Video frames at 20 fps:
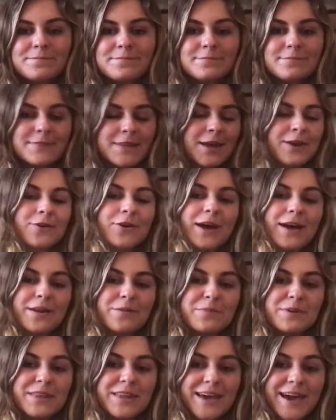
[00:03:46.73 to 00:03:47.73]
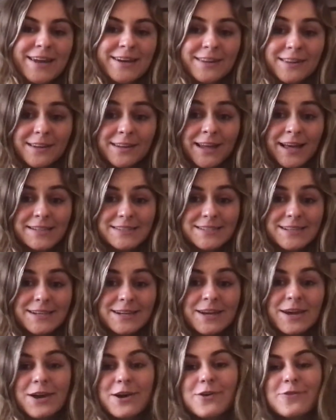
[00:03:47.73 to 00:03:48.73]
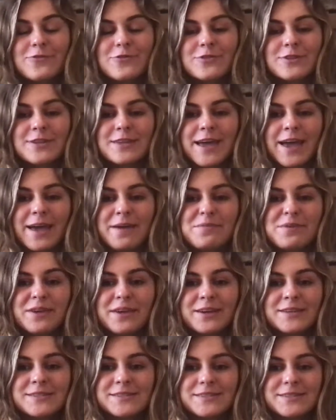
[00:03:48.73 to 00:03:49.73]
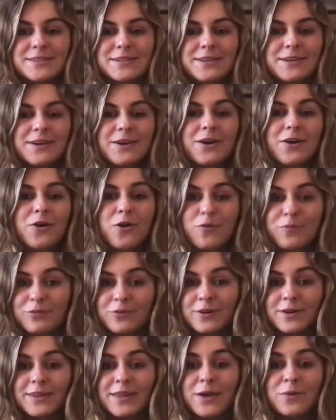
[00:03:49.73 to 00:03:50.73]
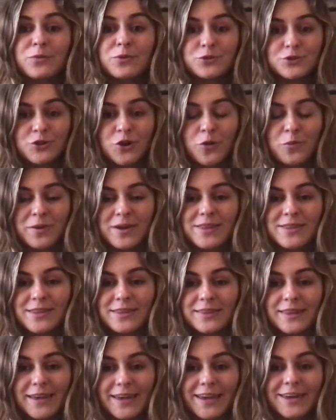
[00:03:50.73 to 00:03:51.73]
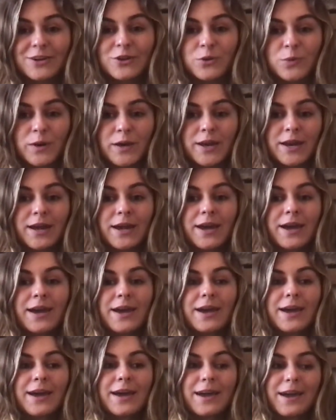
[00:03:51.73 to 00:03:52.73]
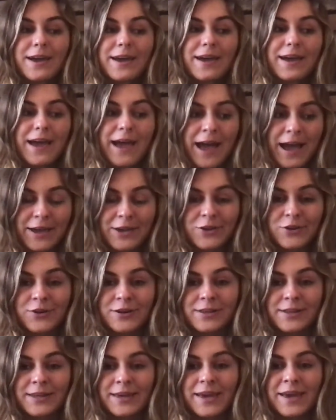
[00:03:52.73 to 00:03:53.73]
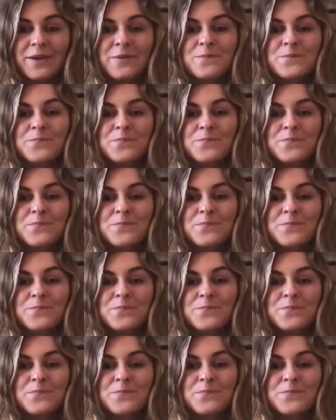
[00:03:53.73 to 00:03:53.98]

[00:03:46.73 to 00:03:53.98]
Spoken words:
that'll kind of be the end of the lesson for the day, because hopefully they will show me that they can do it accurately.